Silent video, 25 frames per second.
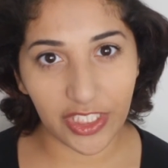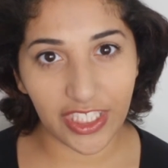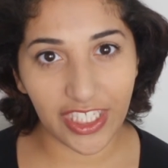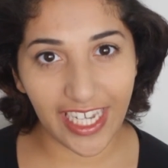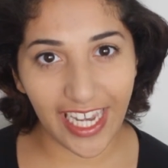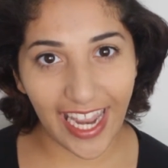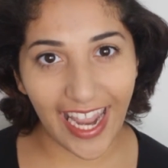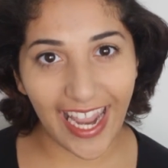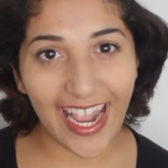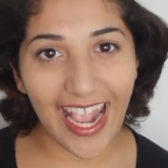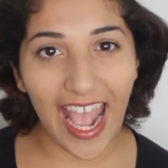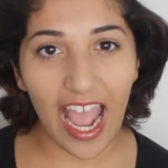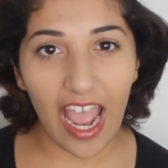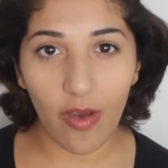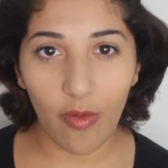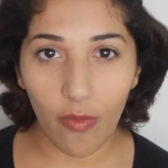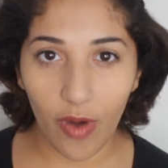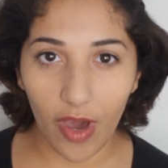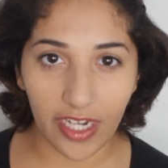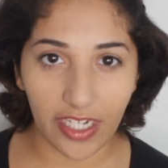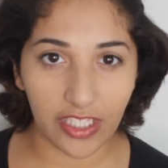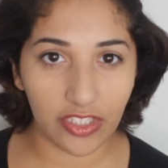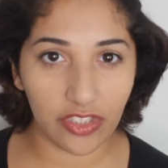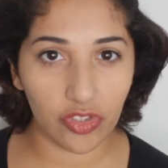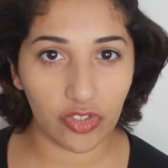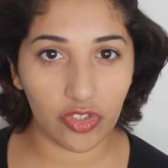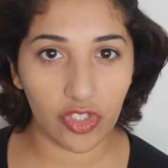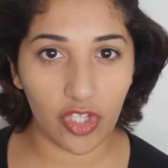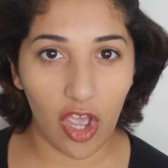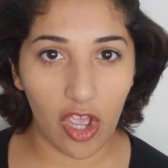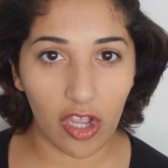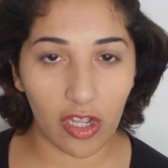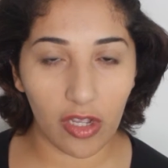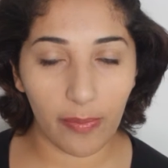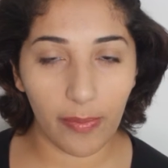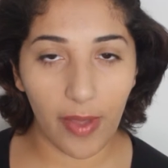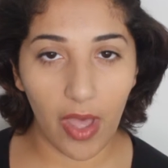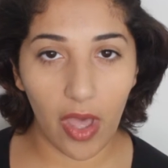Today I wanted to
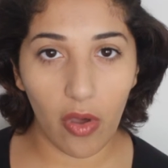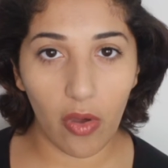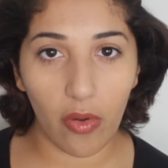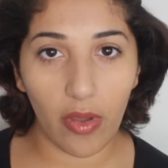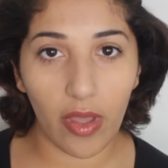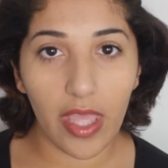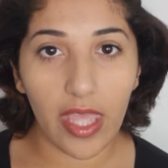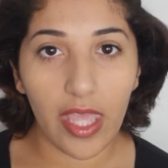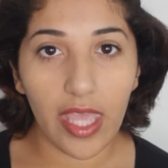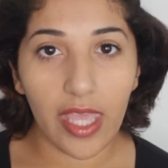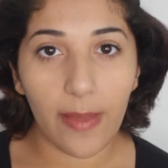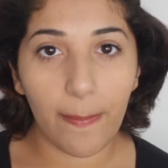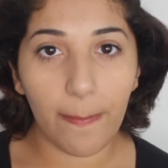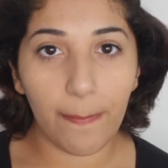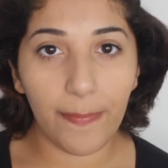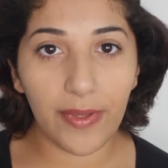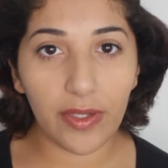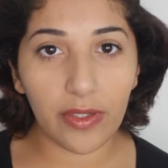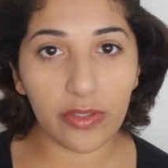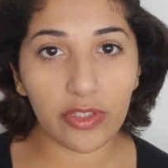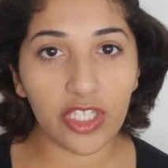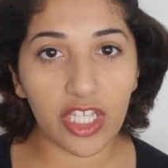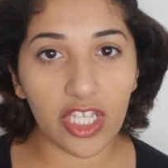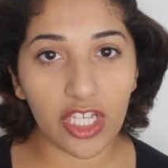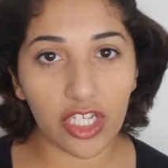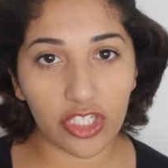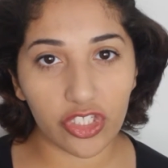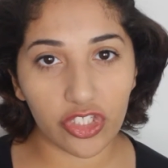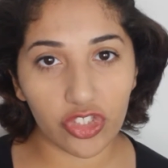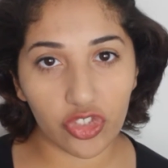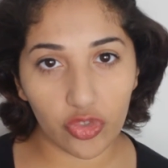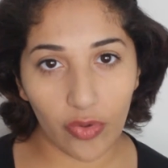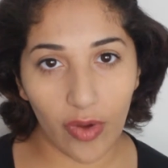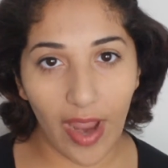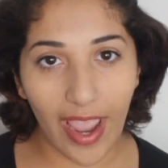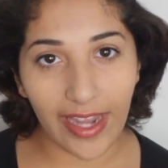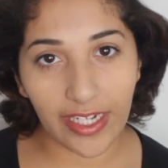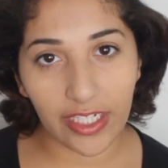talk about building a
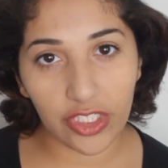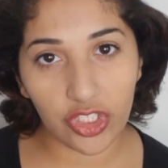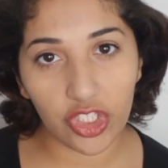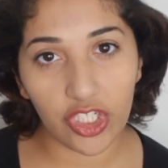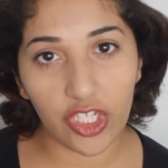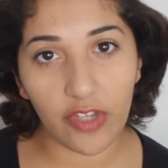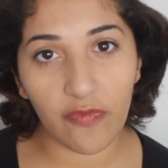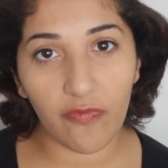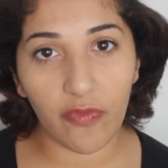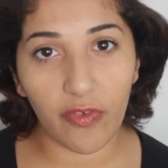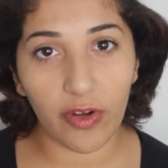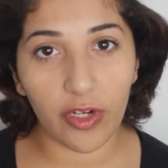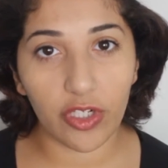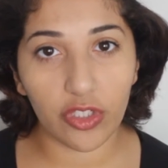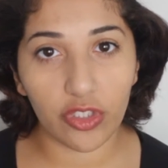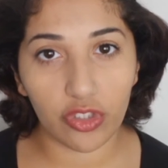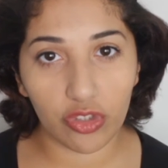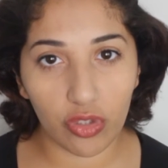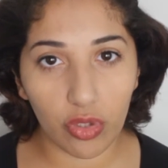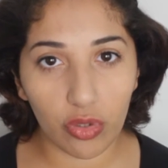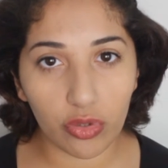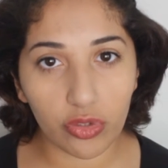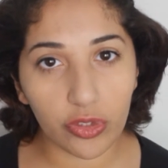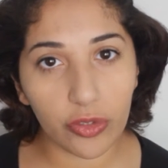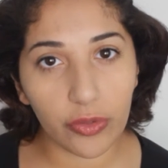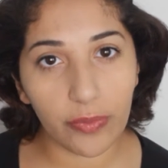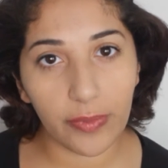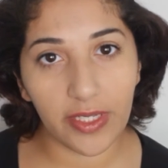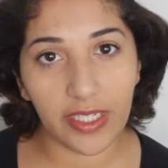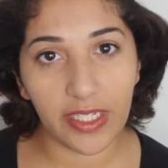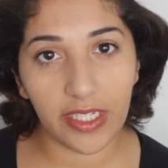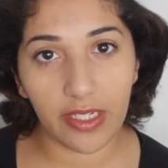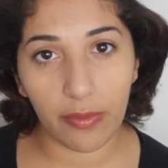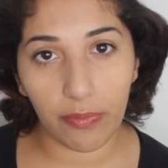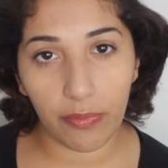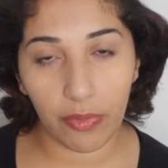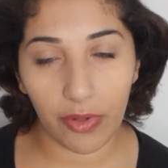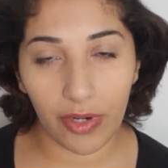strategy for your social
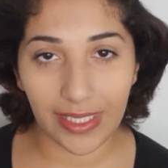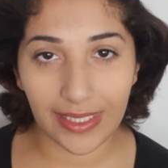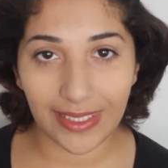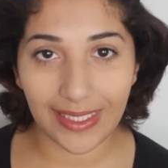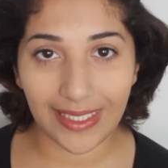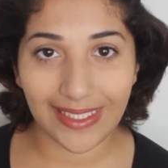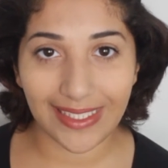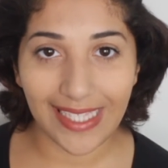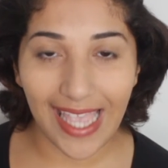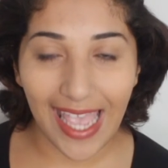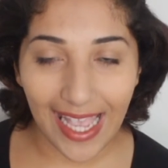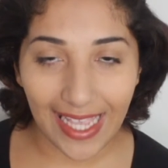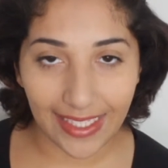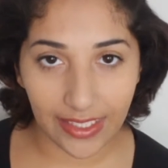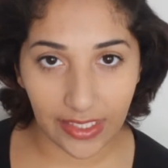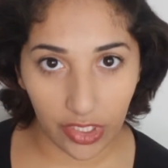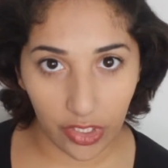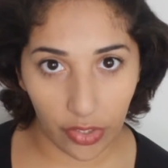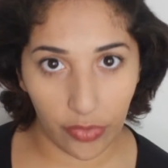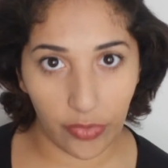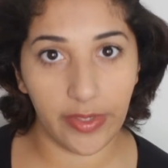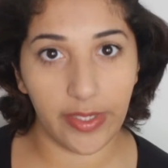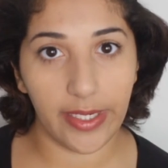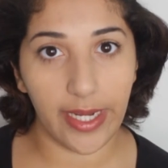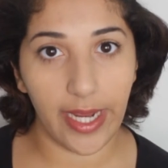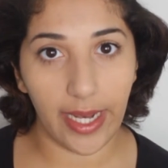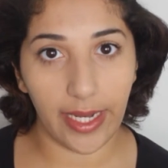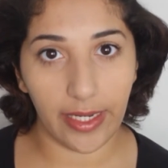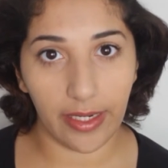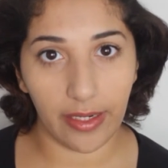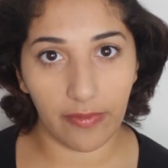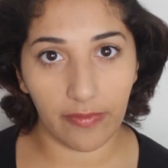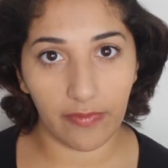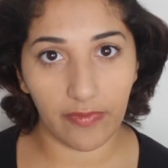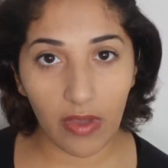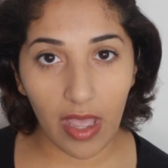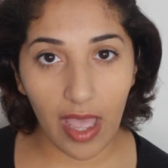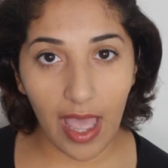media presence as a
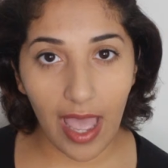creative.